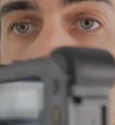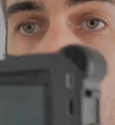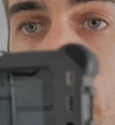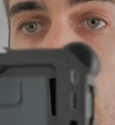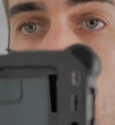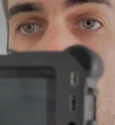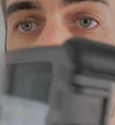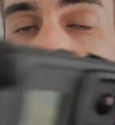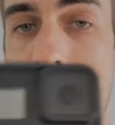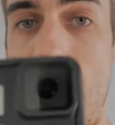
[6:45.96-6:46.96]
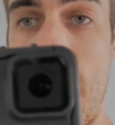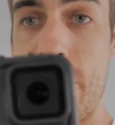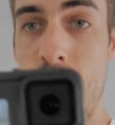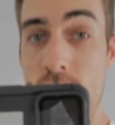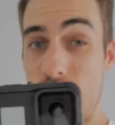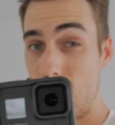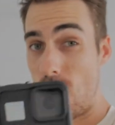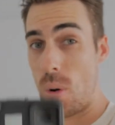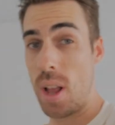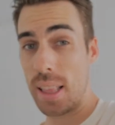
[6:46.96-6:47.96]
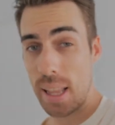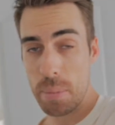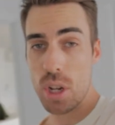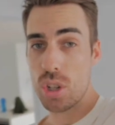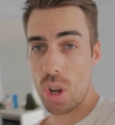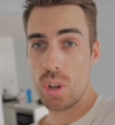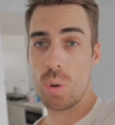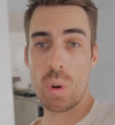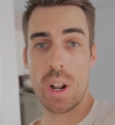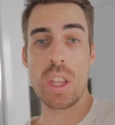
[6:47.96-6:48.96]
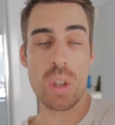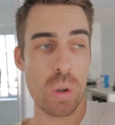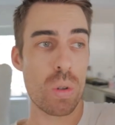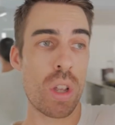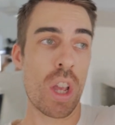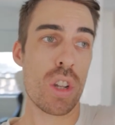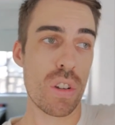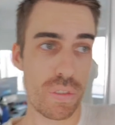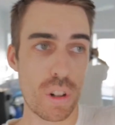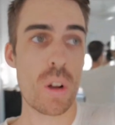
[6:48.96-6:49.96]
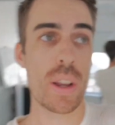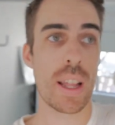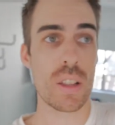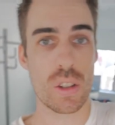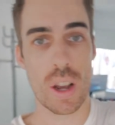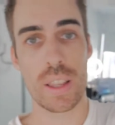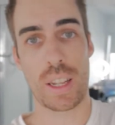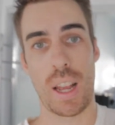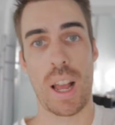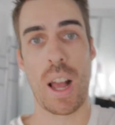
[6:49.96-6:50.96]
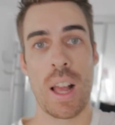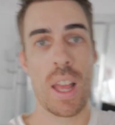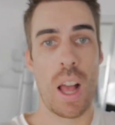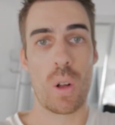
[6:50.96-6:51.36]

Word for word: on the side there. So let me show you what I use to vlog inside the car.